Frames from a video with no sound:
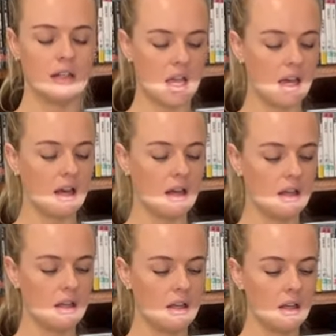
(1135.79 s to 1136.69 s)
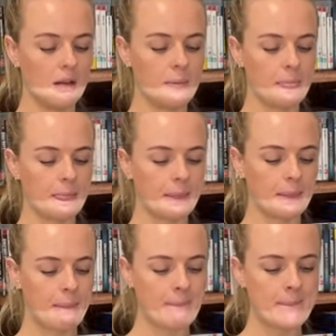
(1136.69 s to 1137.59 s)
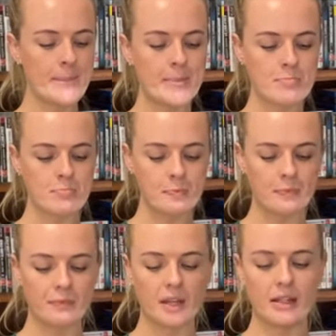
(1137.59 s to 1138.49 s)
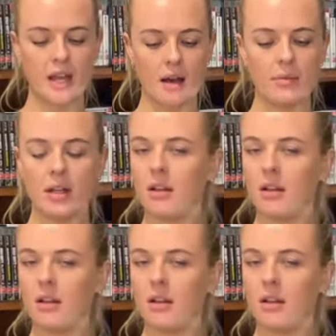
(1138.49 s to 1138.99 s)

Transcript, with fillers: Yeah. Pretty much the asking postage price. Yeah.